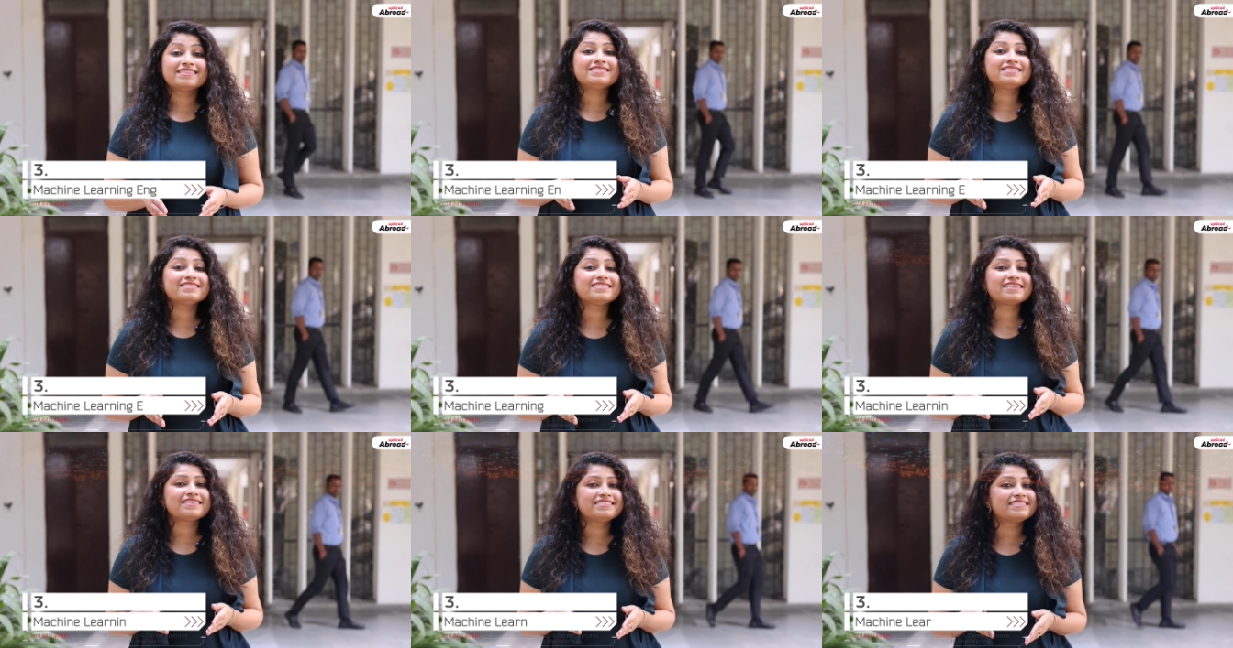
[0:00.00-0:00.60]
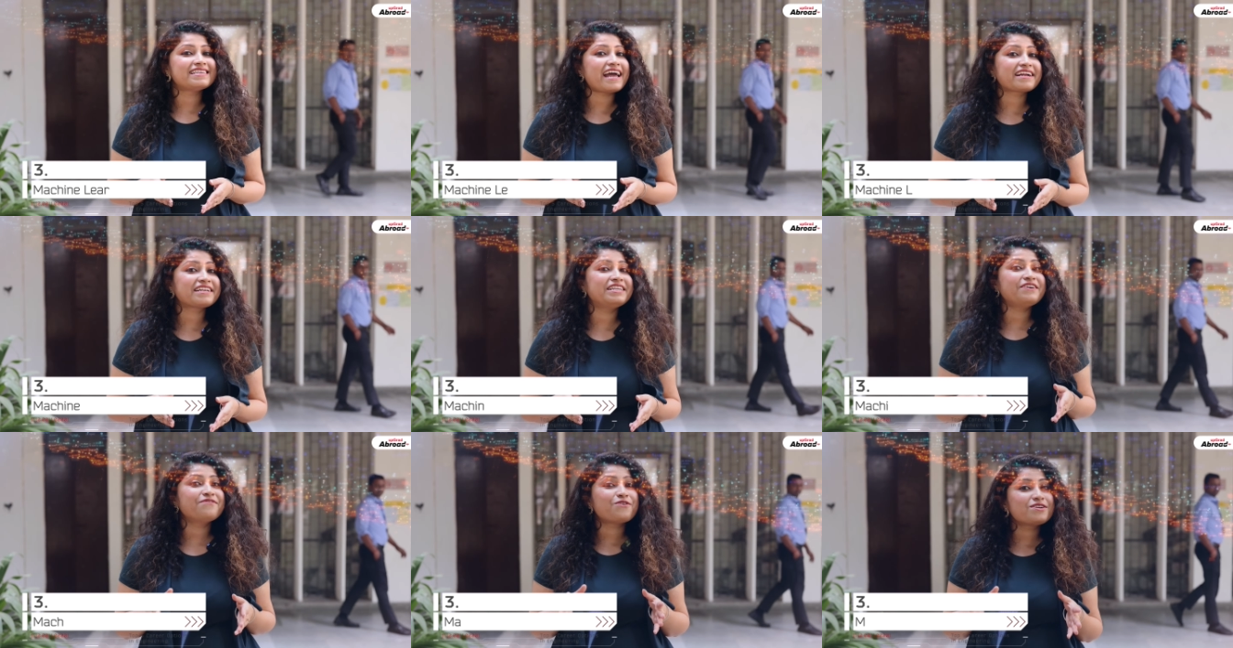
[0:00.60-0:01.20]
This is
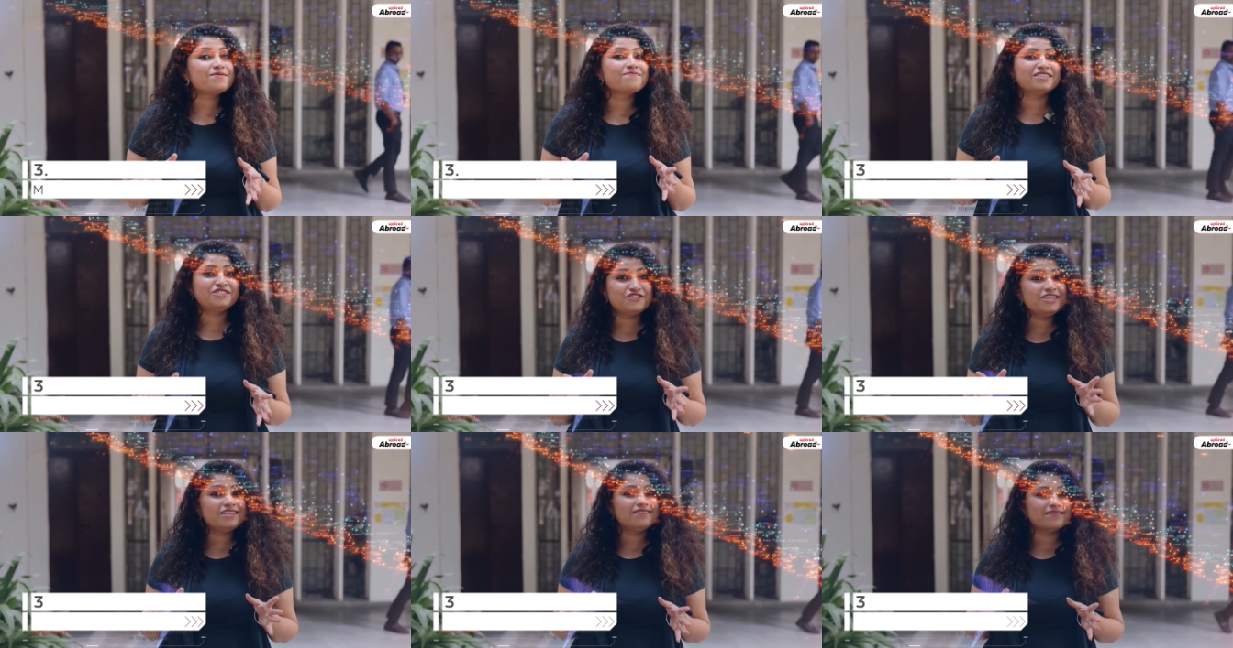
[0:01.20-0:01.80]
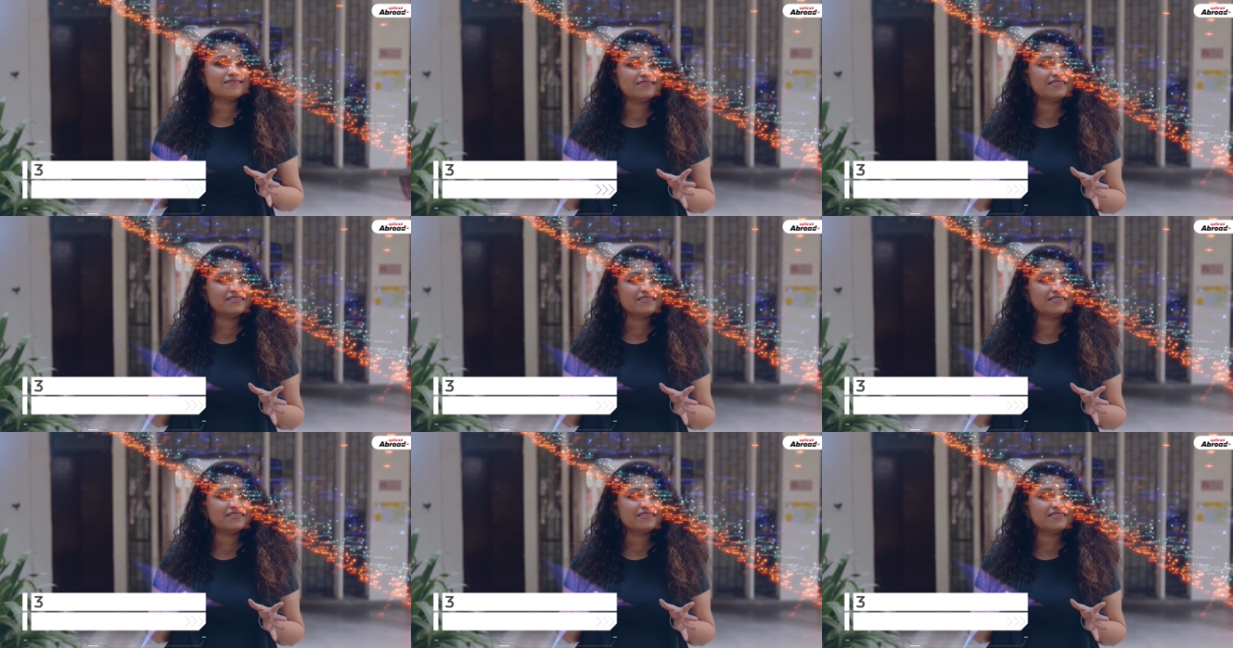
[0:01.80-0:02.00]
exactly what machine